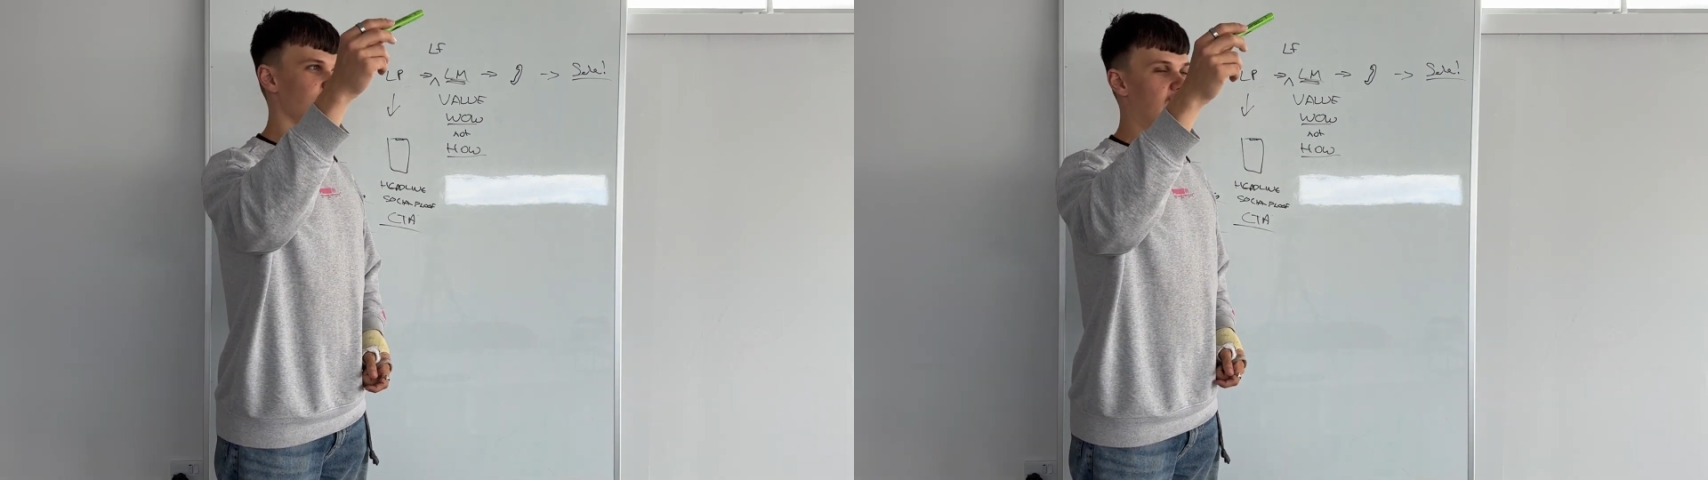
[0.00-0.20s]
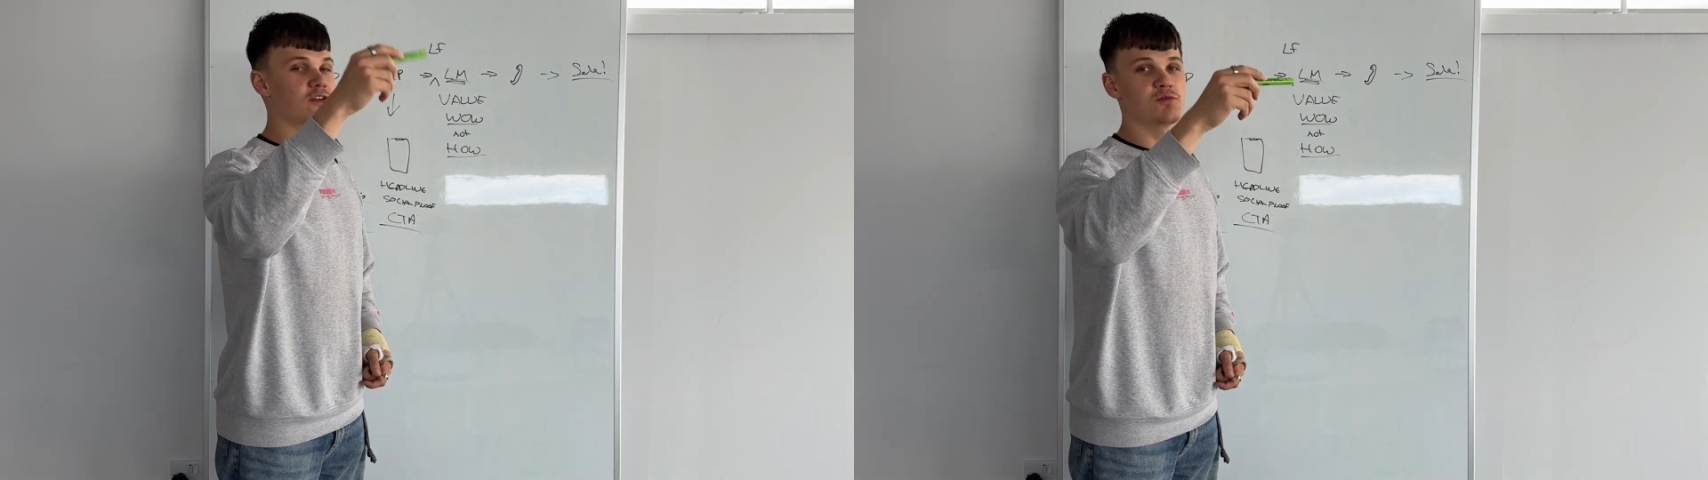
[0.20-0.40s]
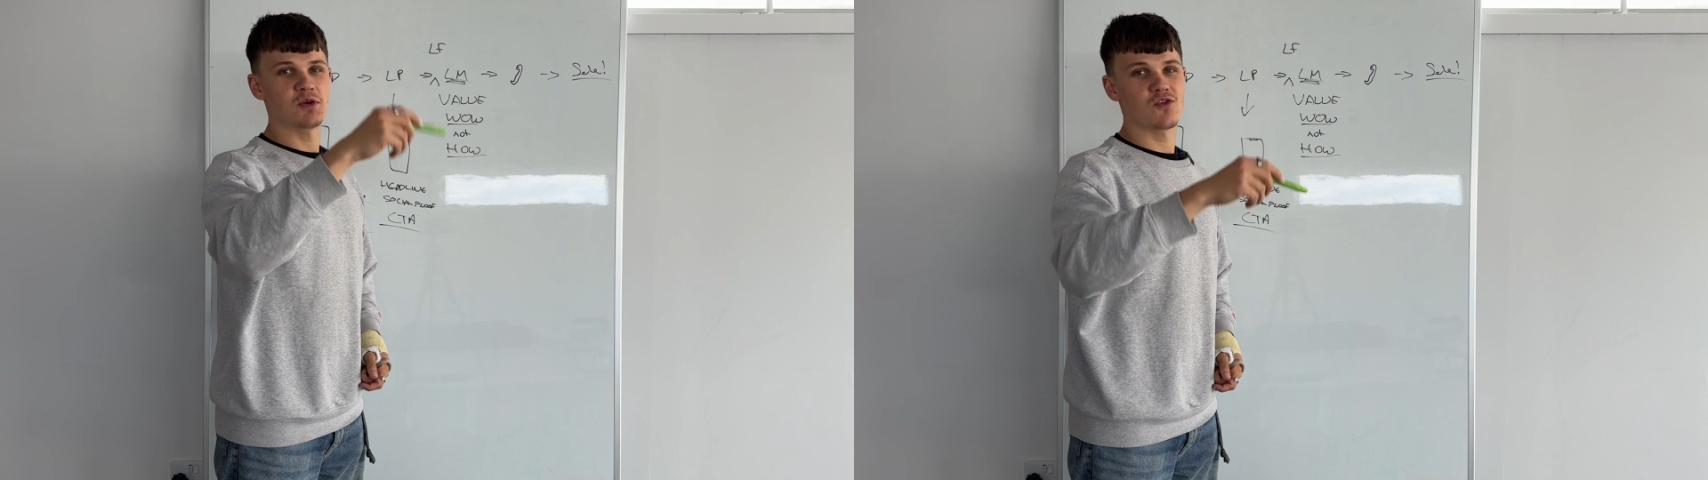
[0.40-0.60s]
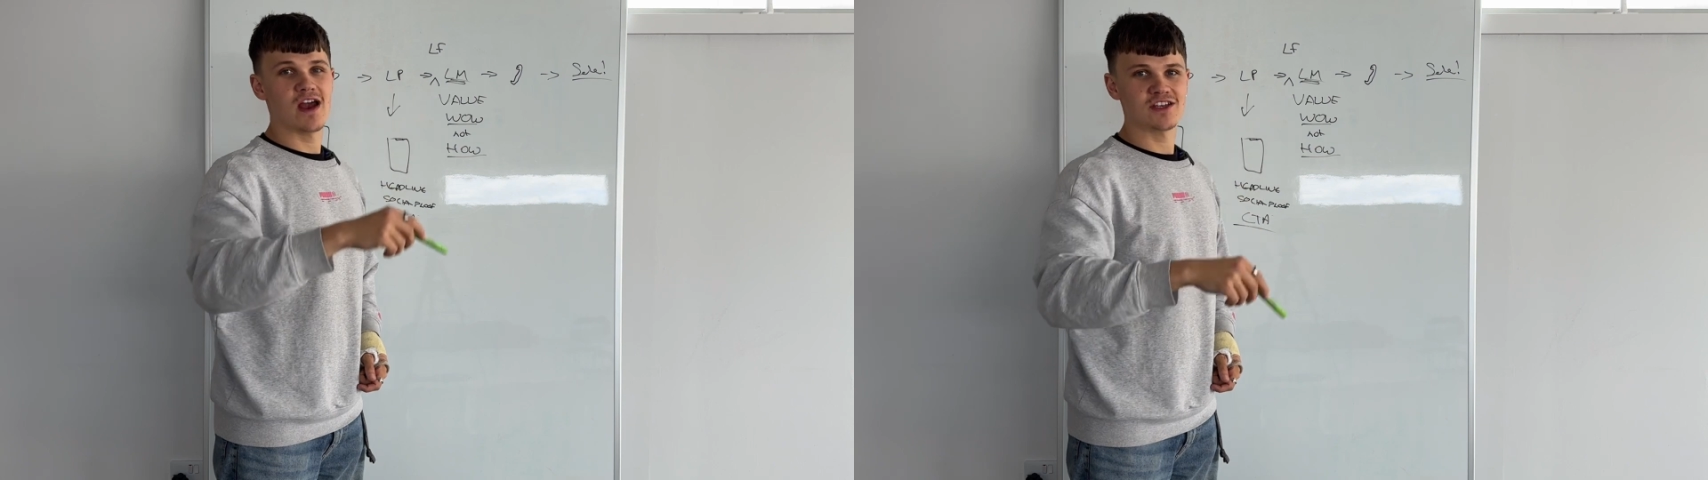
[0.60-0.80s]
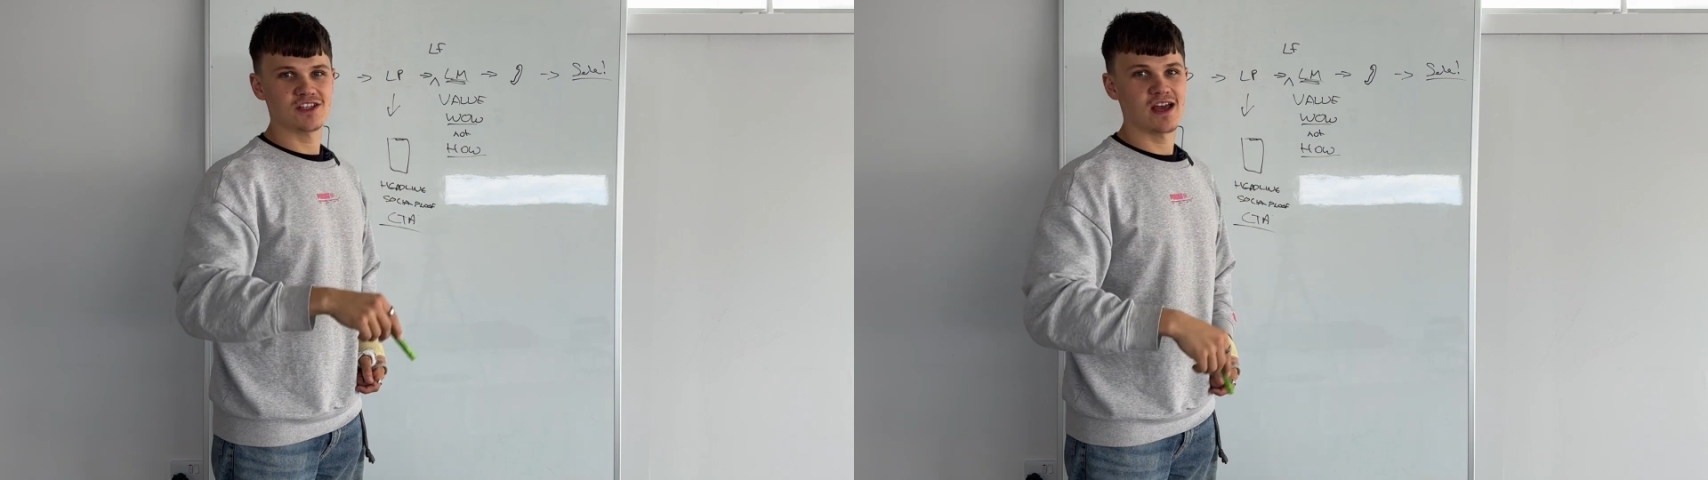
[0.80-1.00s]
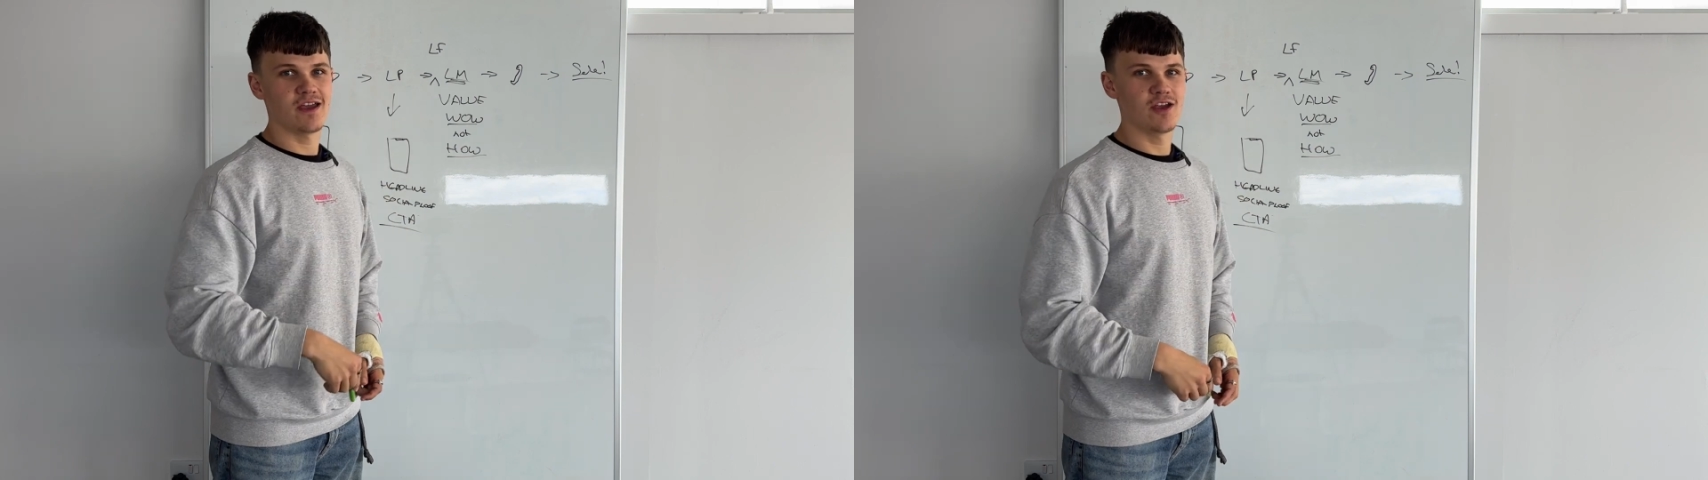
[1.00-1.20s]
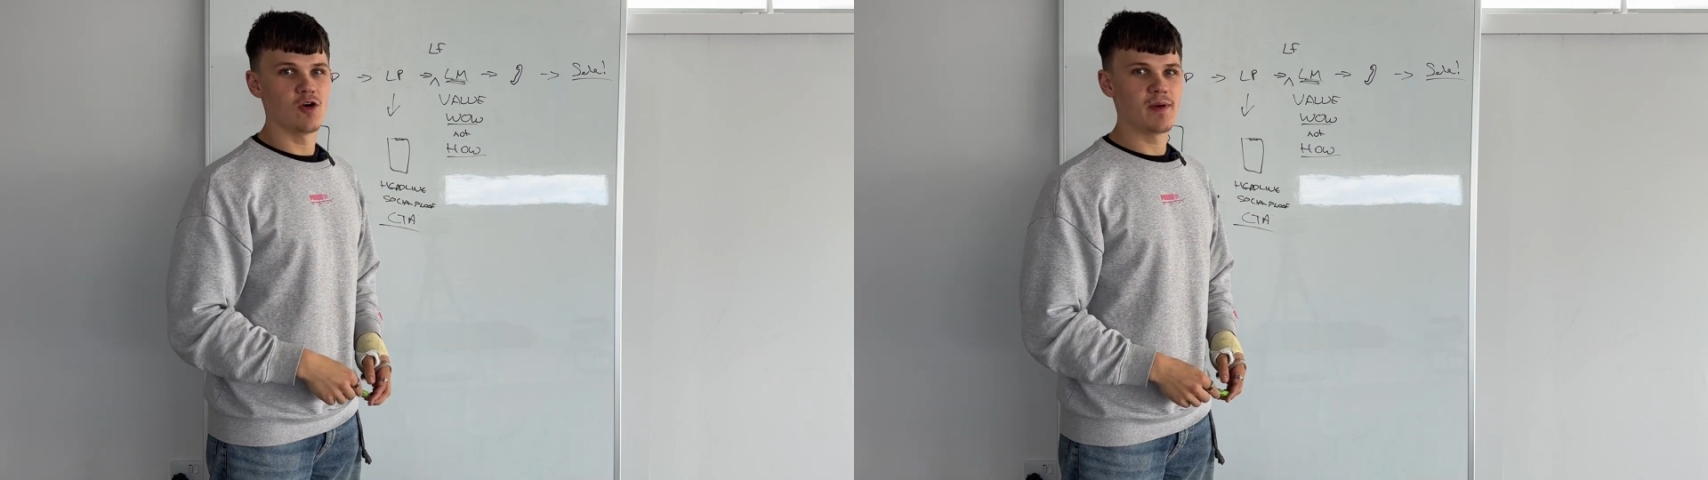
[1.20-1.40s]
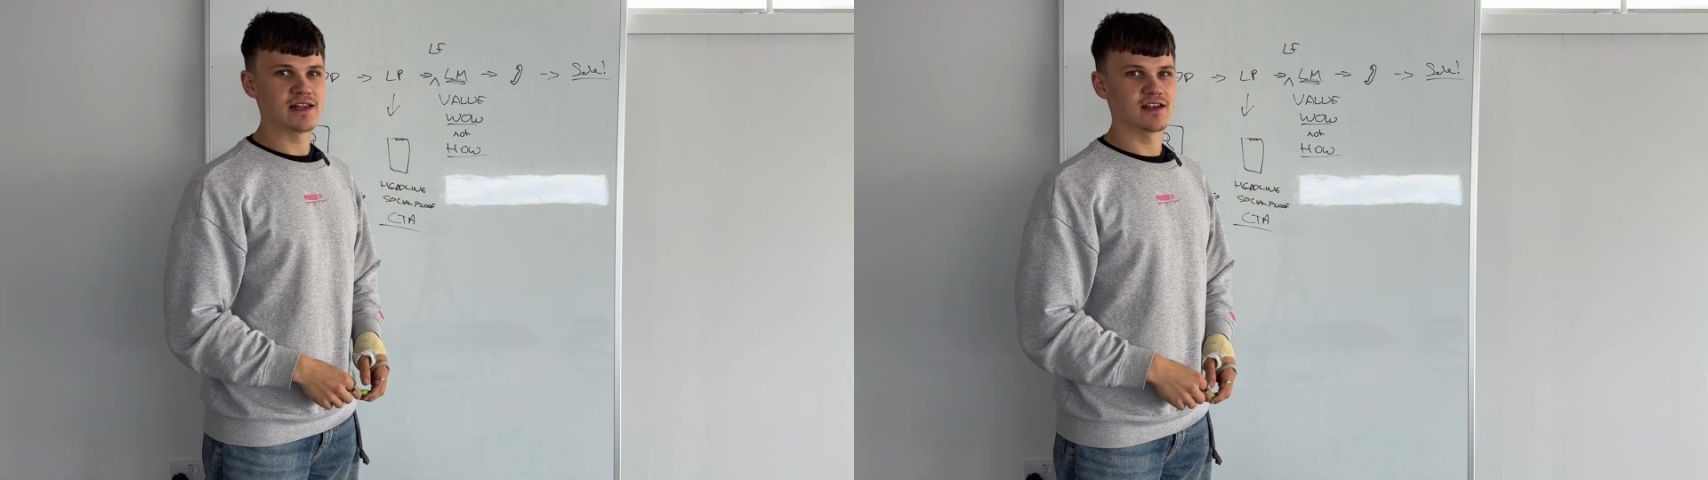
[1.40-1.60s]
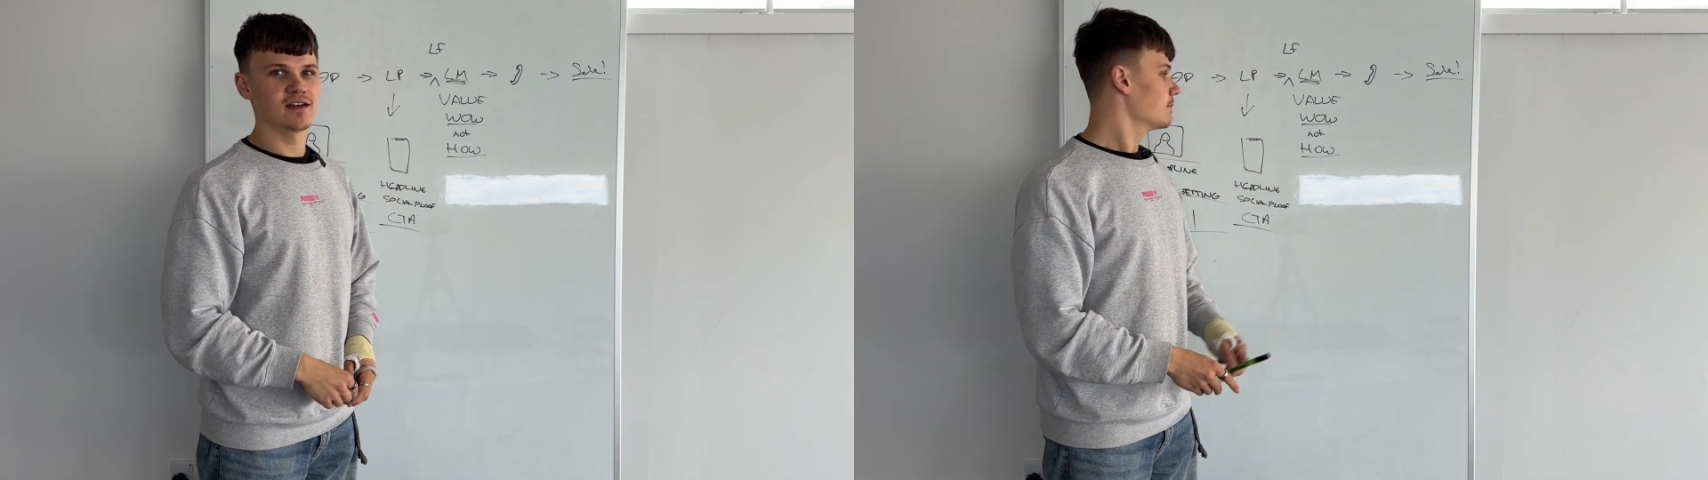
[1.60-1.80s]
how you progressed and how you got better,